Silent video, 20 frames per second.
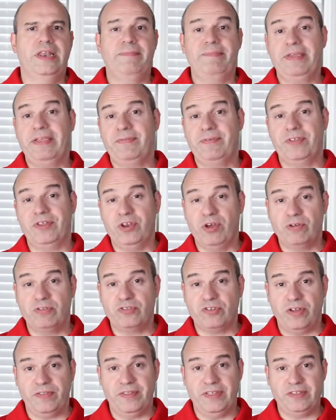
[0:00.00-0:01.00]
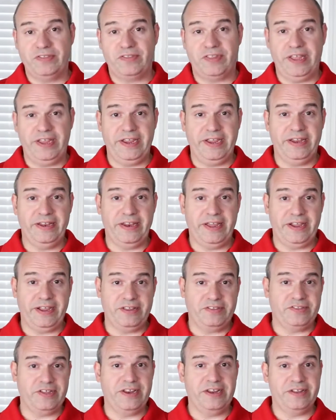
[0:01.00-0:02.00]
let me give you the notes on this thing. And like
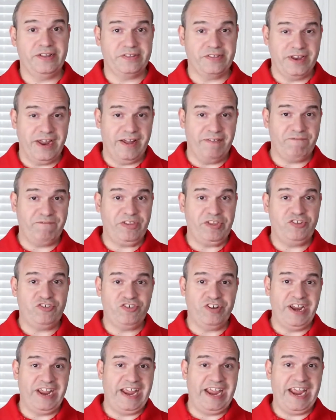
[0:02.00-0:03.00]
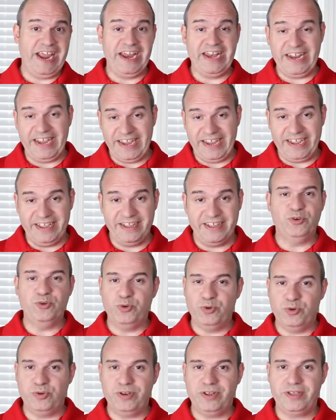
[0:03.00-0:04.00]
I said, it does not feature any
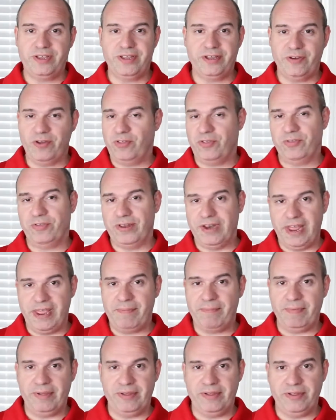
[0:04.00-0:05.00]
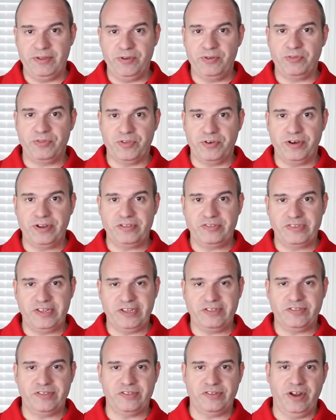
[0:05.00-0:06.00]
oud, although the name Oudh
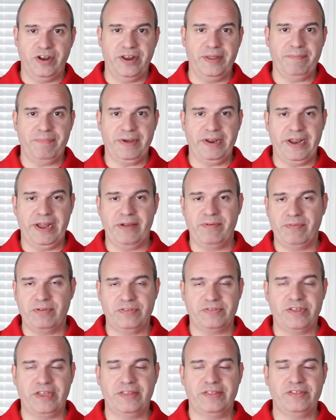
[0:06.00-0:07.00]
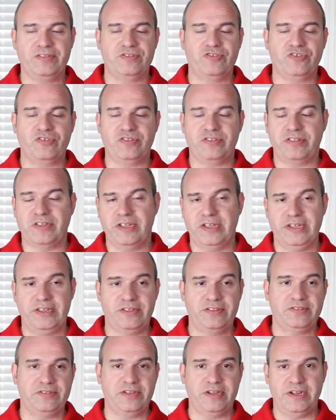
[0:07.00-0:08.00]
36 is on it, but I will say this just
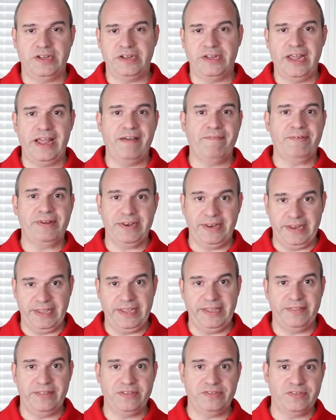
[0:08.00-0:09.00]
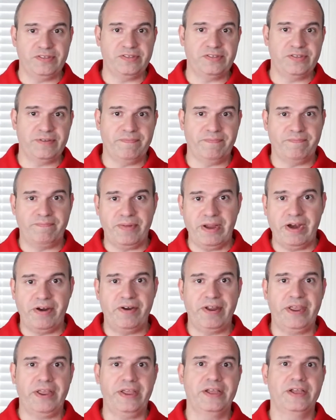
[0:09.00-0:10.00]
is heavenly. This is a
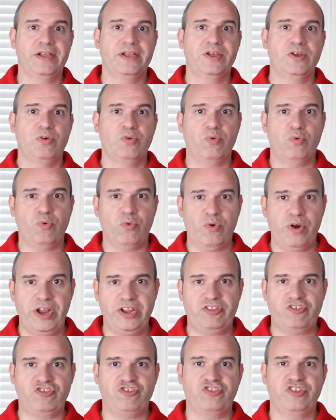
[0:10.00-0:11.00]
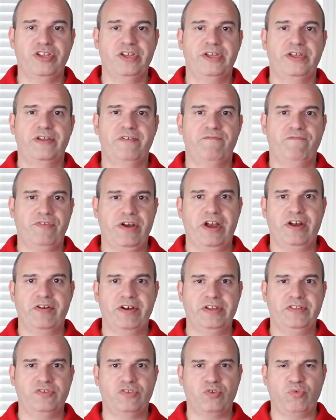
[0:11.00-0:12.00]
very rich,
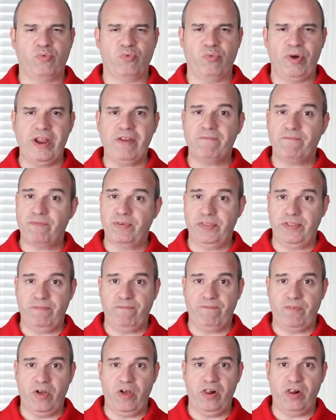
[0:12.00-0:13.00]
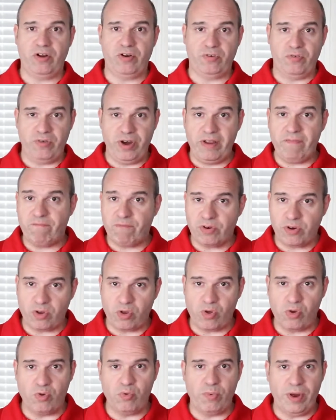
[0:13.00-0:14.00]
fragrance, great for the fall, great for
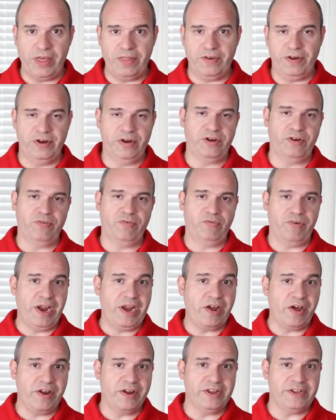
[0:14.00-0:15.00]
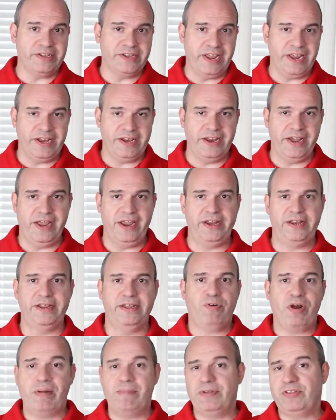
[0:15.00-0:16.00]
cold weather, great on a date night.
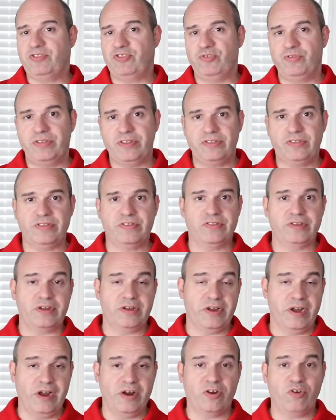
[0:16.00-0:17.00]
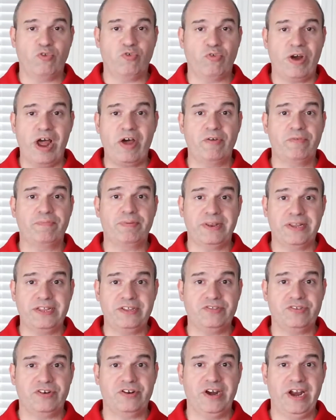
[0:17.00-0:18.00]
Promise you this is a crowd
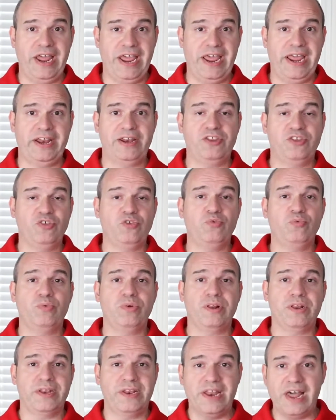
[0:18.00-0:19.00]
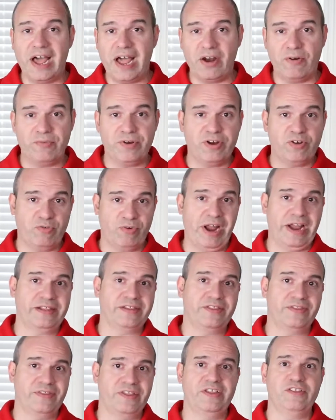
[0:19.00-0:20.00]
pleaser and you will not
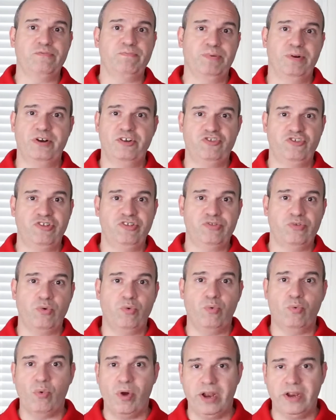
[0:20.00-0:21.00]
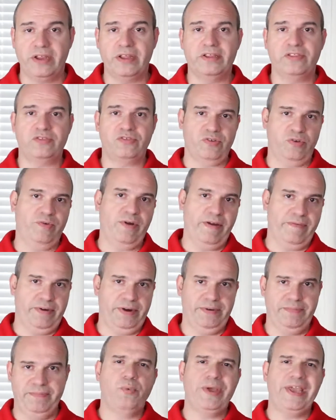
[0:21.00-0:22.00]
regret this purchase
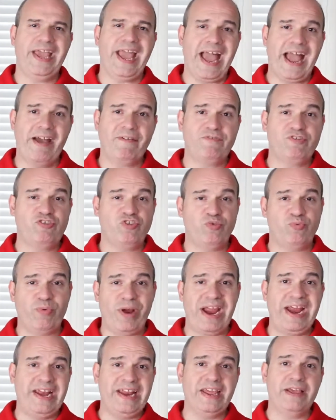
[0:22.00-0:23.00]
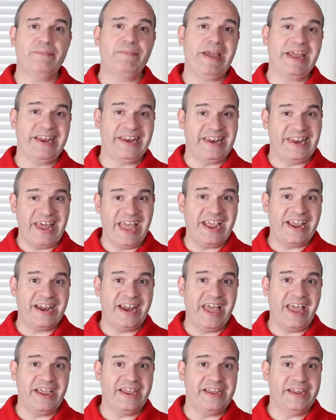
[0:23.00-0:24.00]
whatsoever. We have geranium and lang
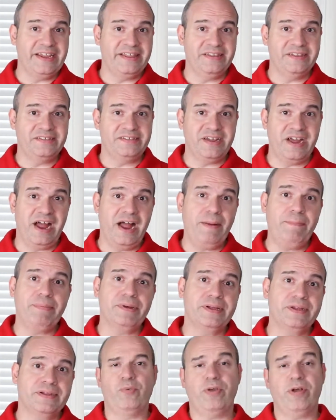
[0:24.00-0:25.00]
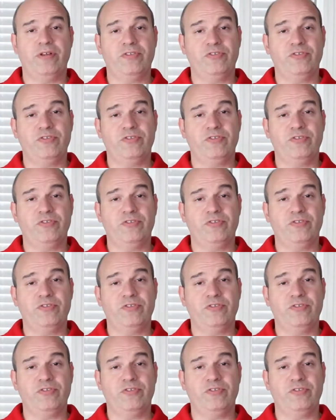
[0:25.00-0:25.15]
lang in the top. We